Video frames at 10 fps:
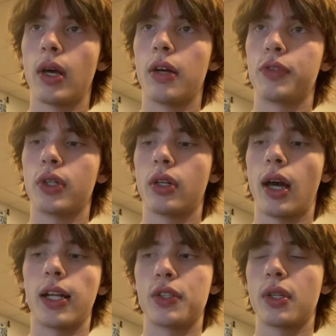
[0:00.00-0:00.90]
after
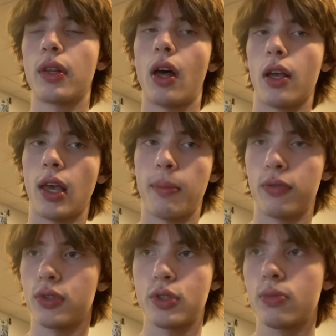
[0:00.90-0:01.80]
kind of just a long game of
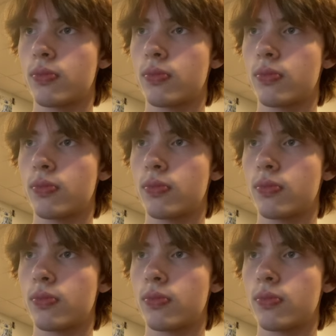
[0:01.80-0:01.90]
just